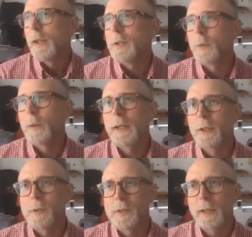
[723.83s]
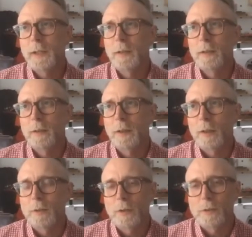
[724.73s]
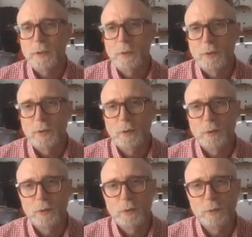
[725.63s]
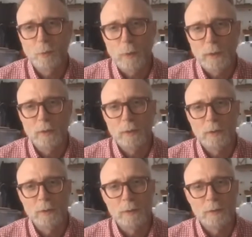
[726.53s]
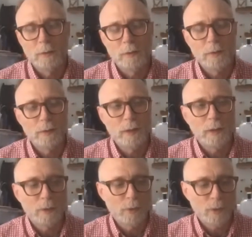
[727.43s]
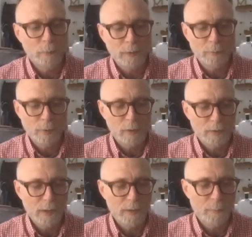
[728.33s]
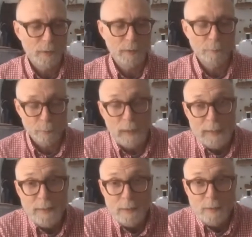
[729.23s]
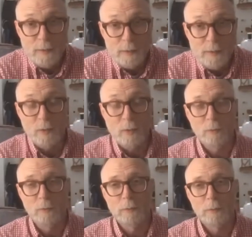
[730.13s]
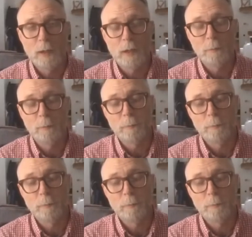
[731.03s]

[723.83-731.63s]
It's really interesting, and, you know, not to dwell on, you know, Trumpian politics, but it plays into the song,